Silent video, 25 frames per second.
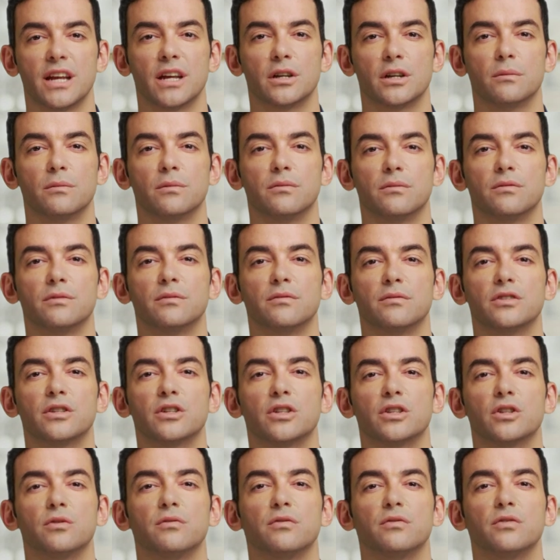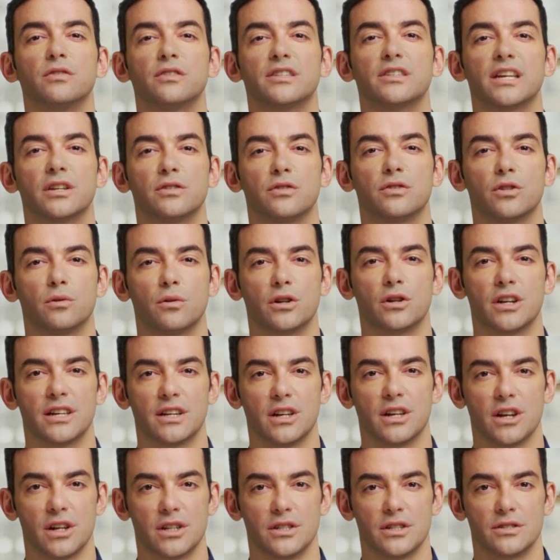app. Look for the download
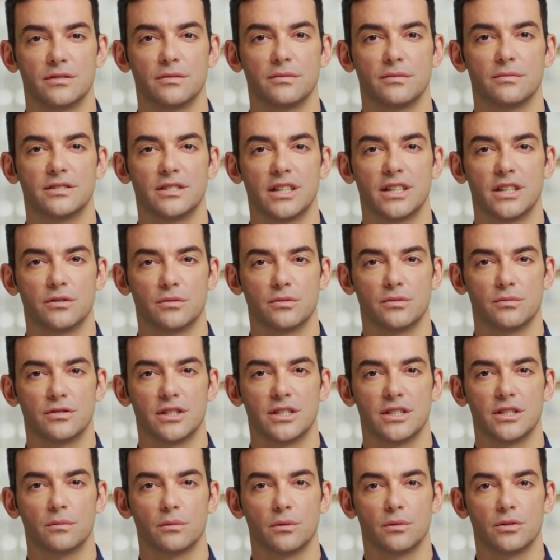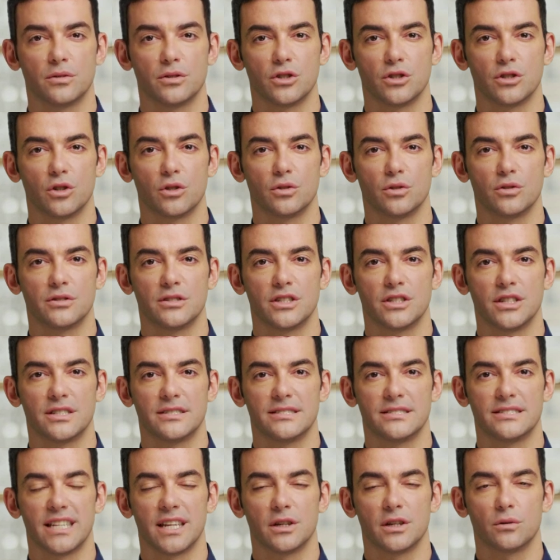icon. If available, you'll see a
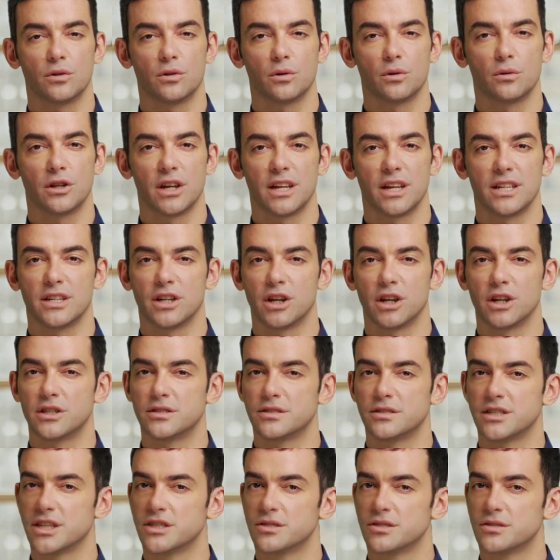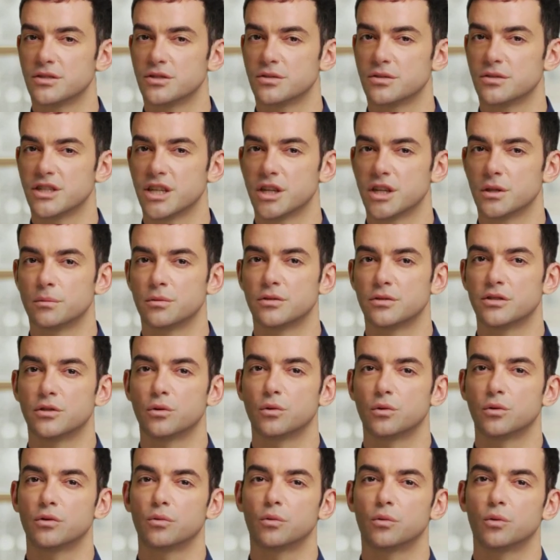download icon next to the
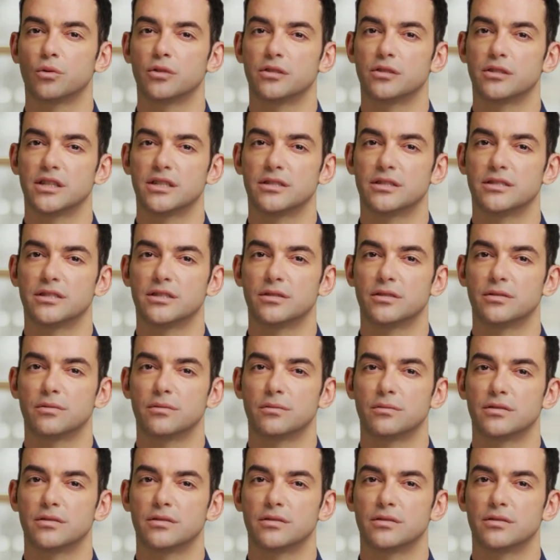episode or season.